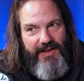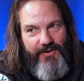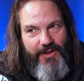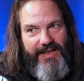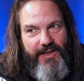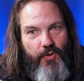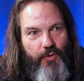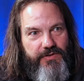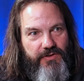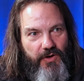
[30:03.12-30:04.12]
or like a
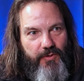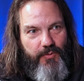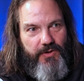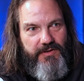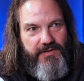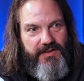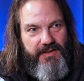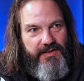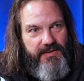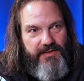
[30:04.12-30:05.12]
whole Star Wars
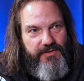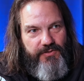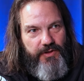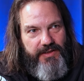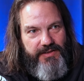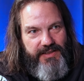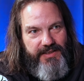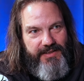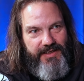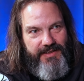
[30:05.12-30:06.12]

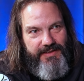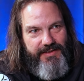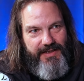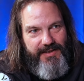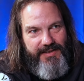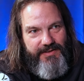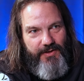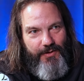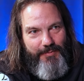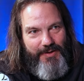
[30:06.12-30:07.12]
trilogy that, that is
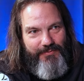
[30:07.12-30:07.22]
all about